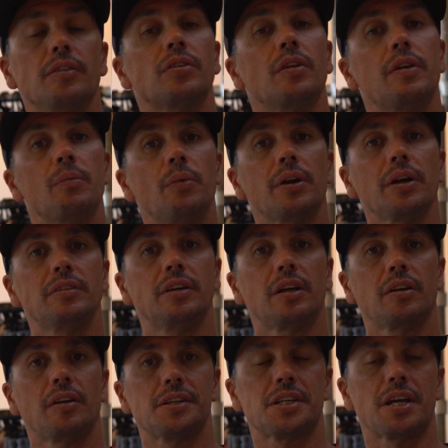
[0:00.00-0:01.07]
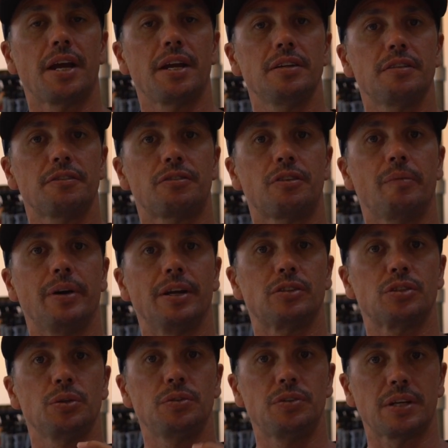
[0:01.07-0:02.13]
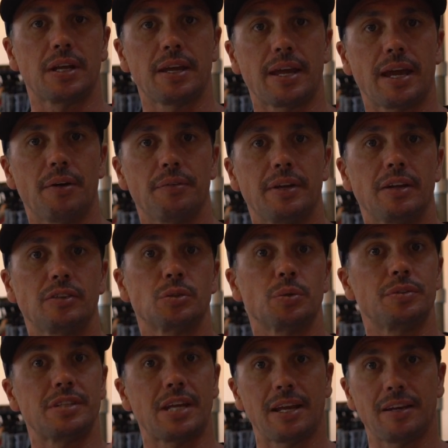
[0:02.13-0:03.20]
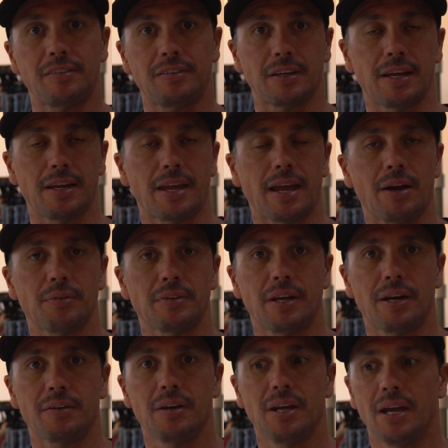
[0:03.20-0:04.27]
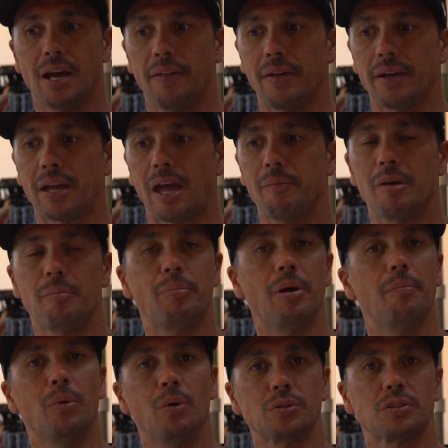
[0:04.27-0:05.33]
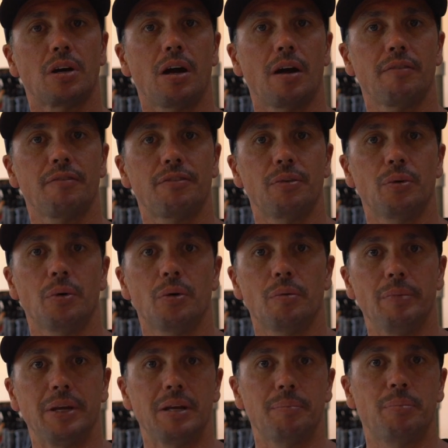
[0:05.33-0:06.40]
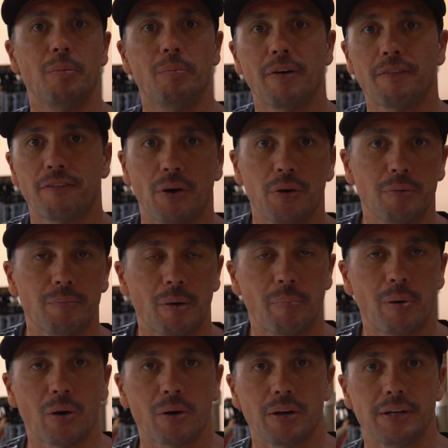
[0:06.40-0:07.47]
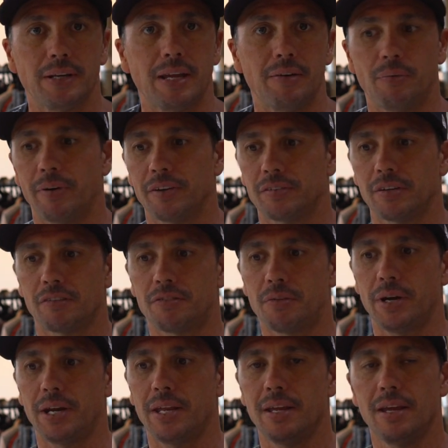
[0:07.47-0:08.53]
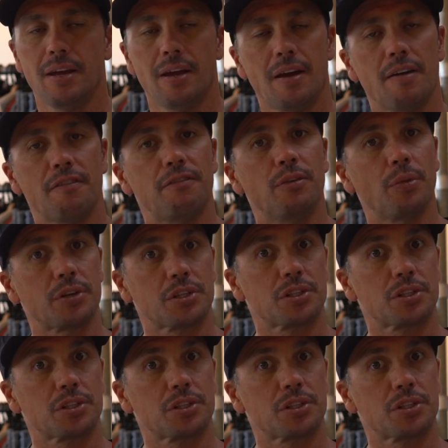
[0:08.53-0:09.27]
So then what I did is I changed it from a 2 second countdown to a 10 second countdown, and that gave me a bit more time for me to put my phone in my pocket and get myself ready for the